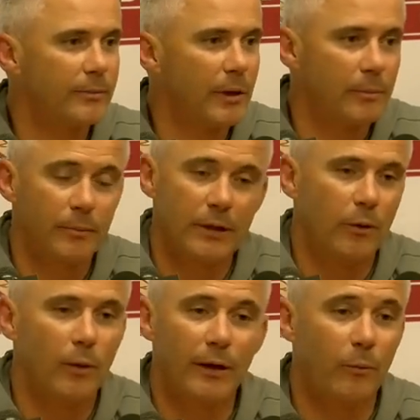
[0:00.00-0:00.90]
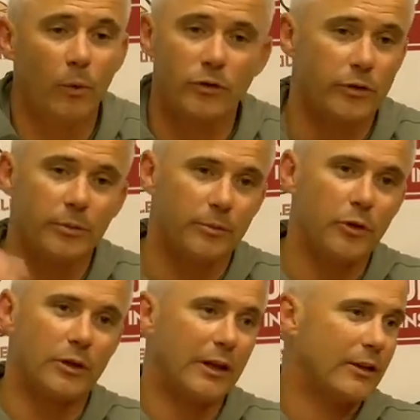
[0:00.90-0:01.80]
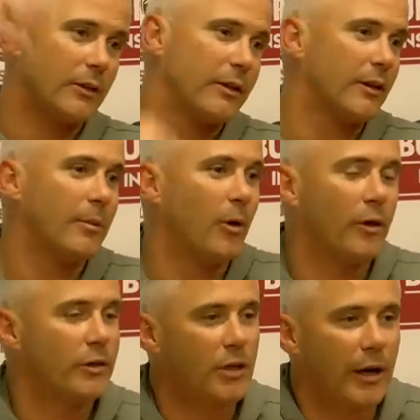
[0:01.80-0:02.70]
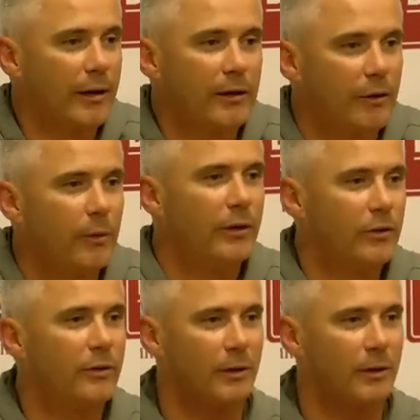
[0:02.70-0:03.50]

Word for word: And you know, whenever, once you, you connect on the deep ball to Johnny, you know, it,